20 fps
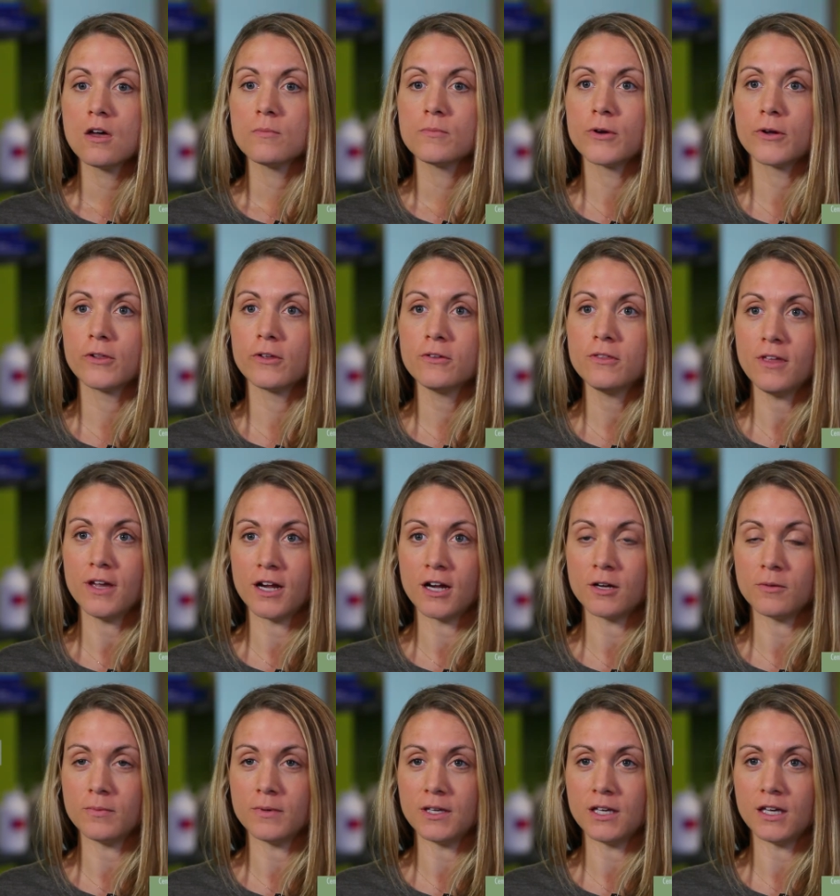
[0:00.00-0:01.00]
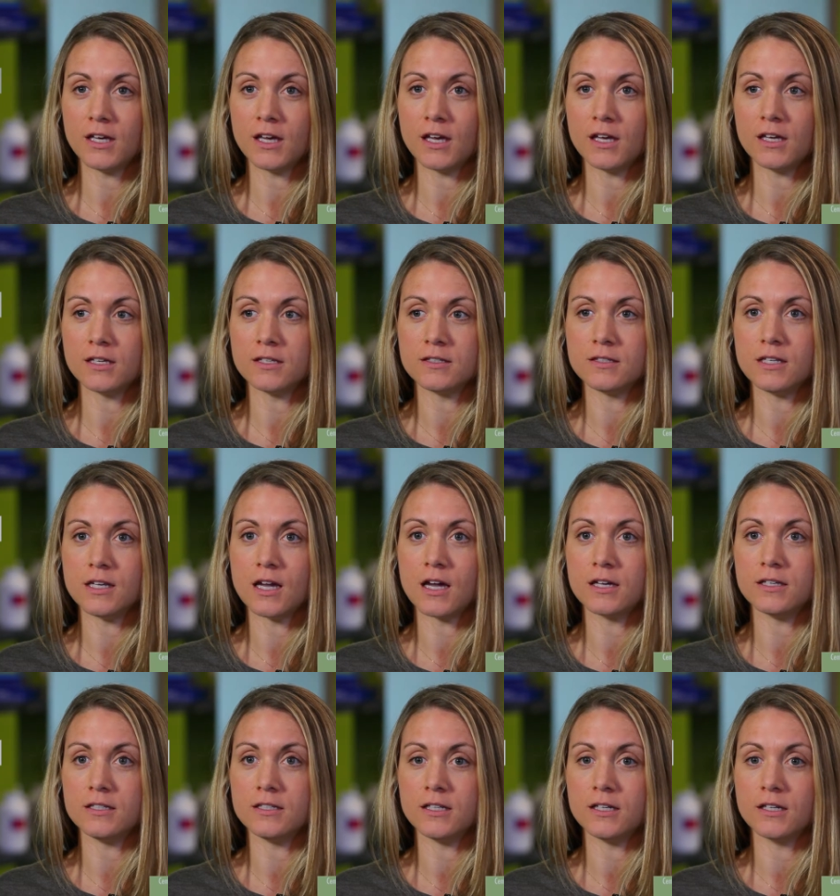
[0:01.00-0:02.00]
Prolotherapy is the
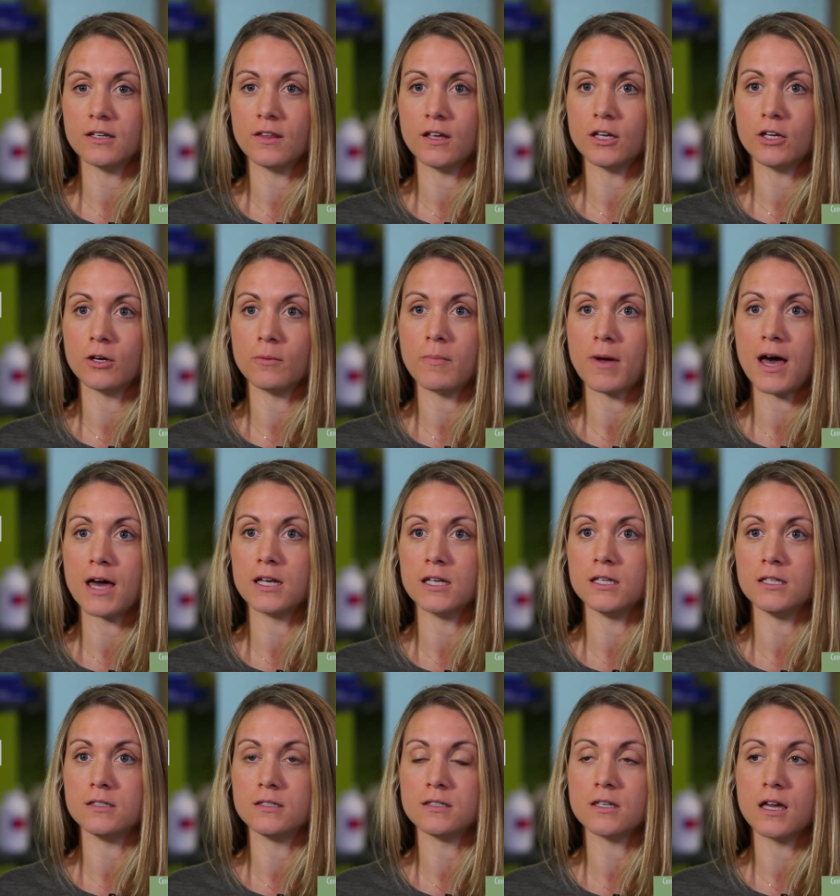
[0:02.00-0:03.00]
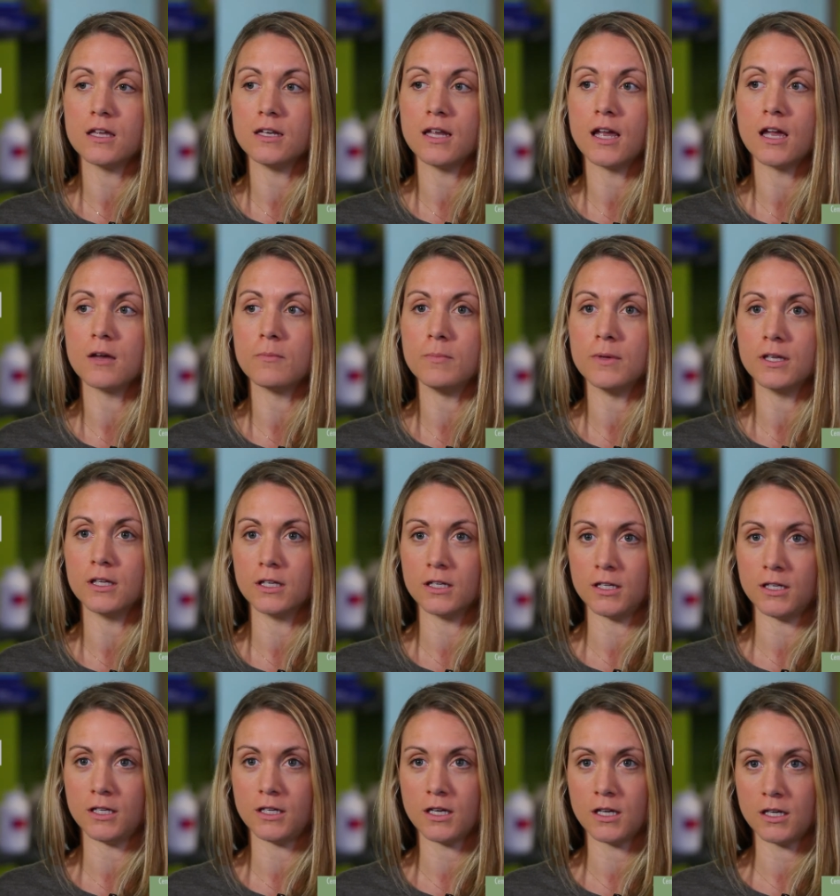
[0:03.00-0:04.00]
idea that your body's innate
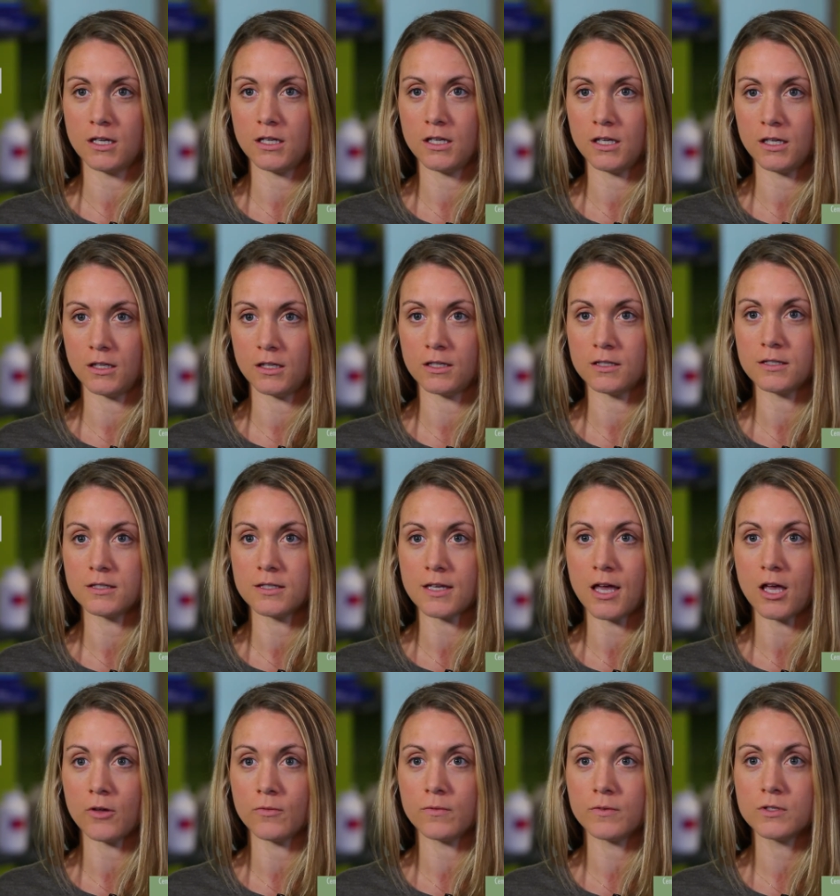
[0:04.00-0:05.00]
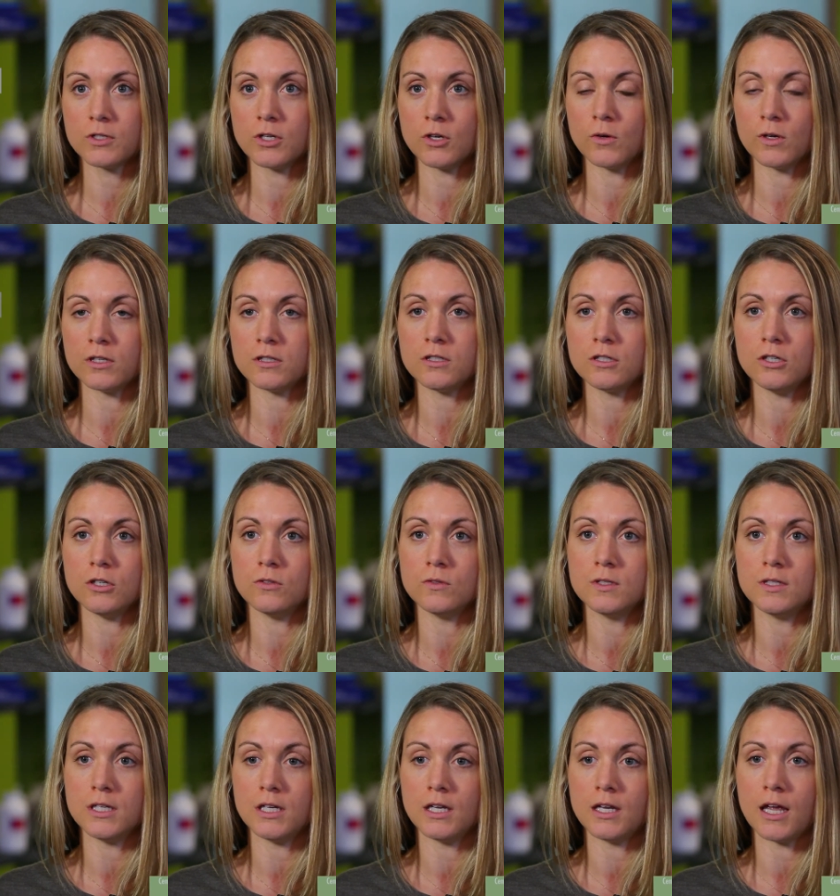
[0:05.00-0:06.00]
ability can heal itself. So it's
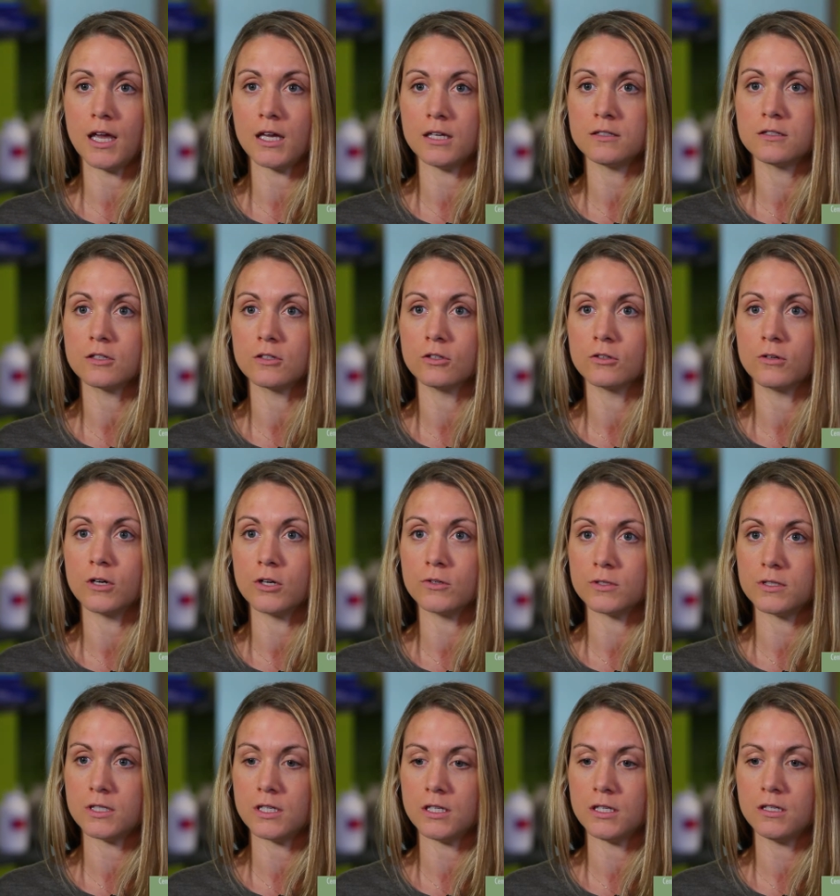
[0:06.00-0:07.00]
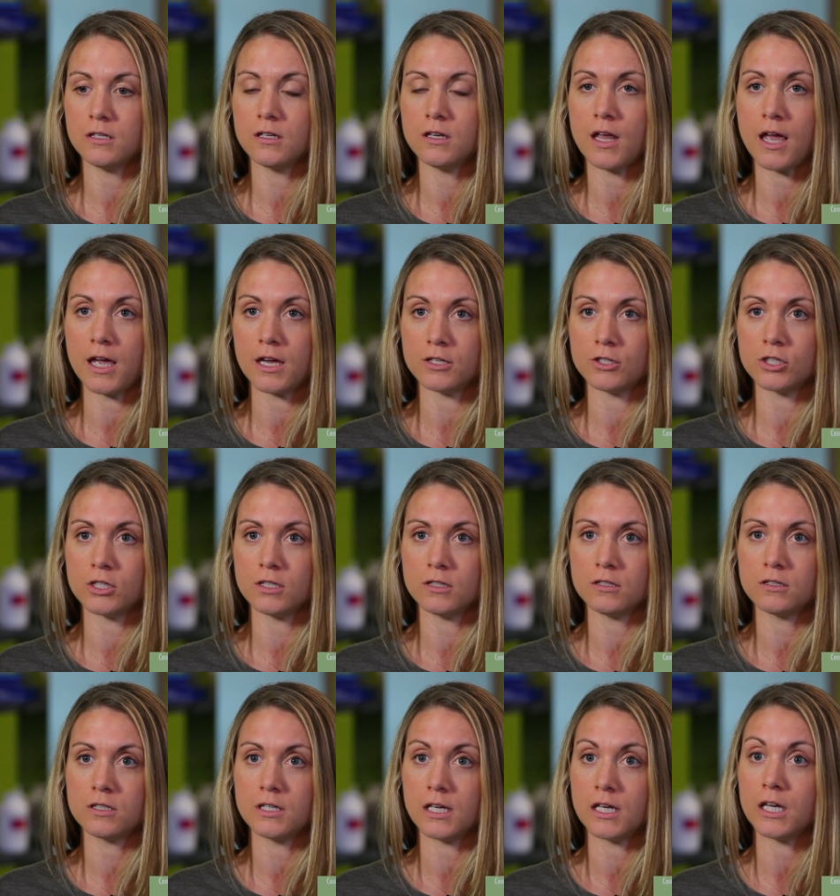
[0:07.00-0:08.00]
using a sclerosing
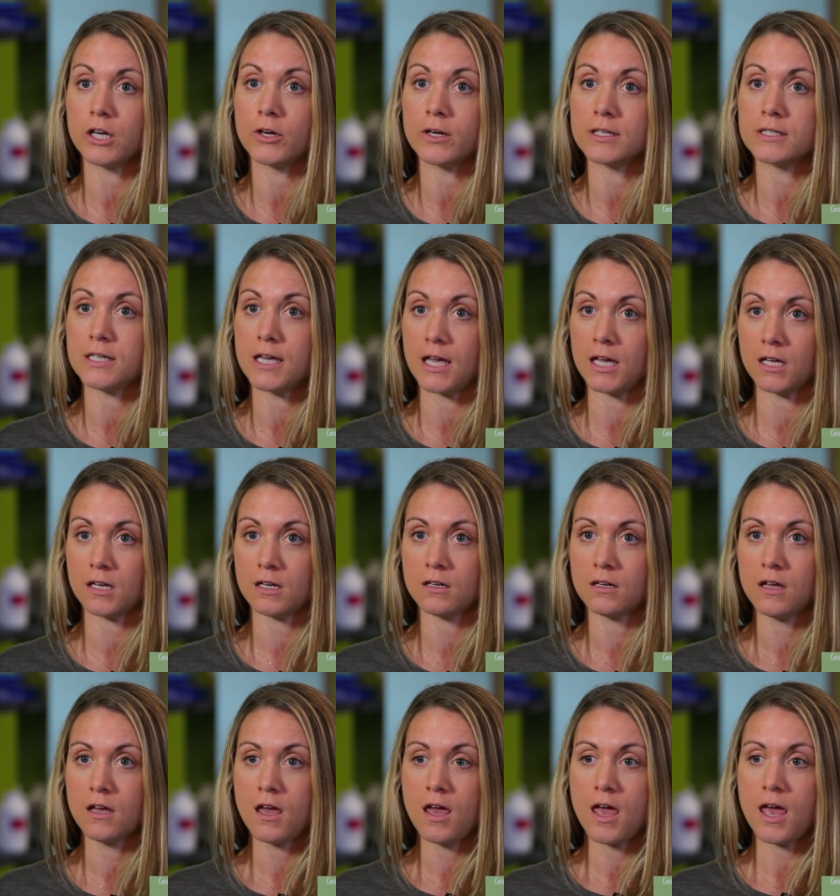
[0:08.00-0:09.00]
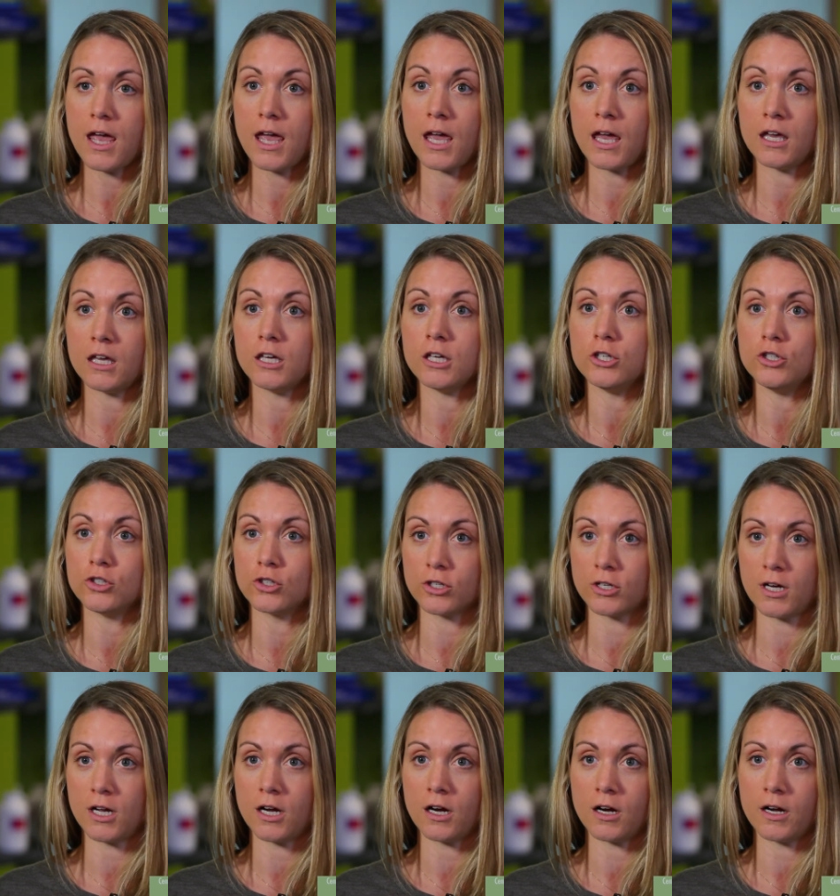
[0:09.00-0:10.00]
agent to irritate a injured
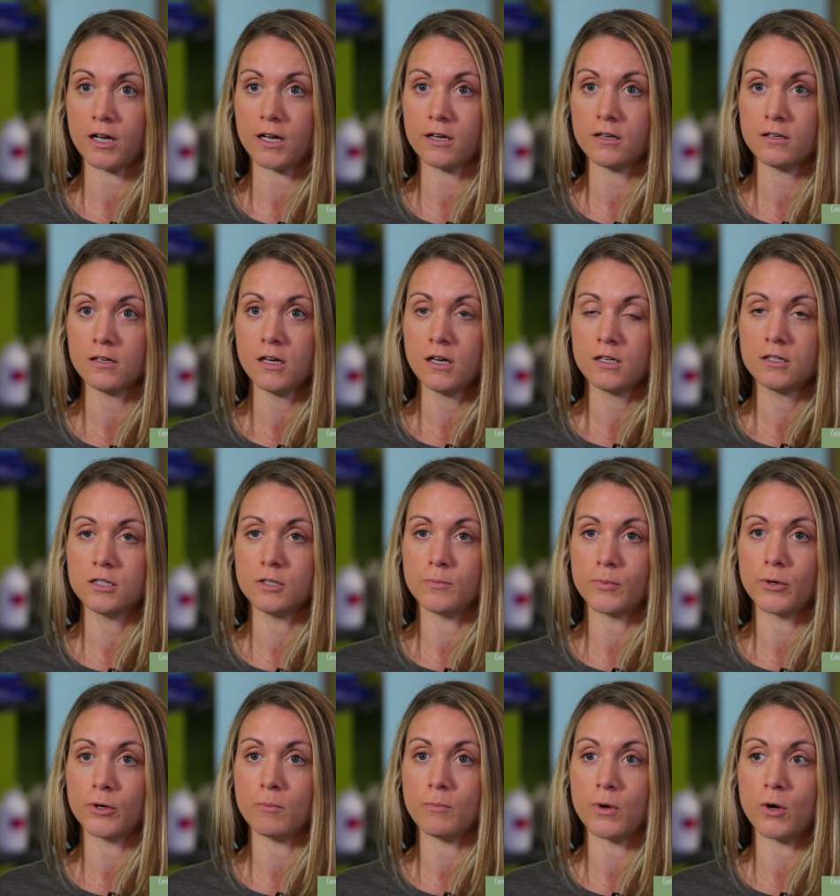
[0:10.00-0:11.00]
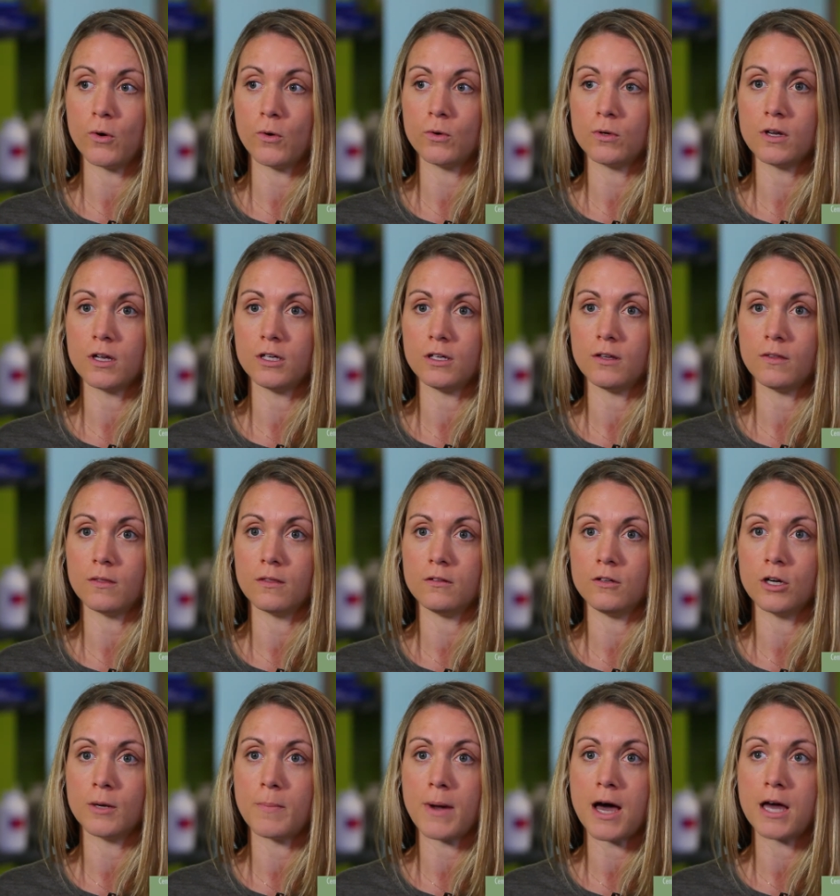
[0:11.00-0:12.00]
area to promote
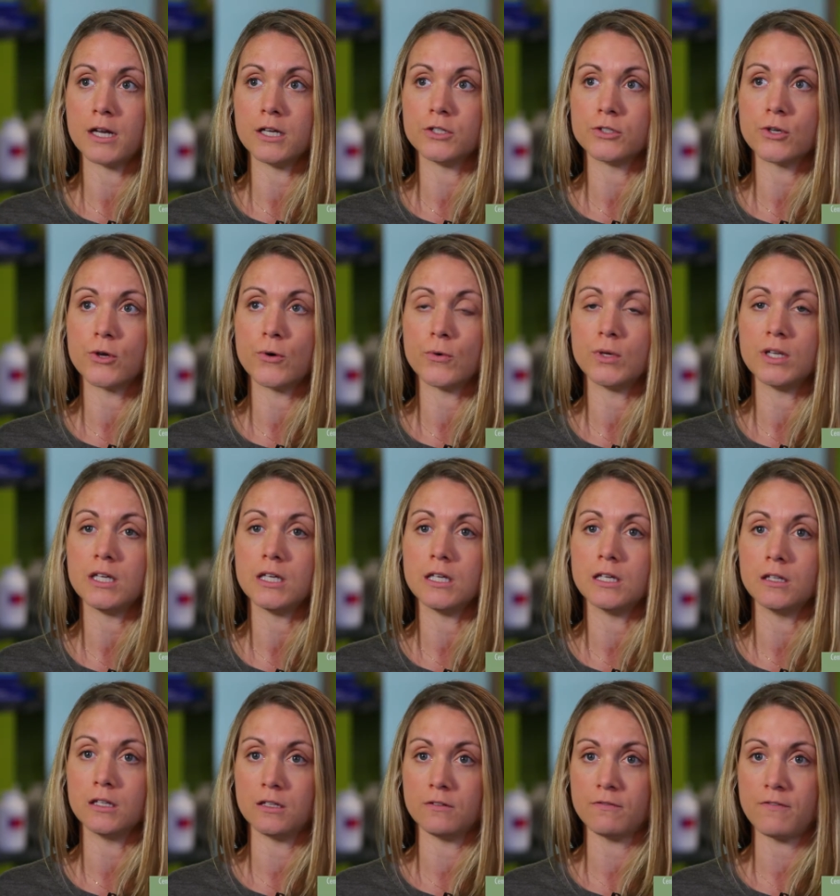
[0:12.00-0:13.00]
your body's own healing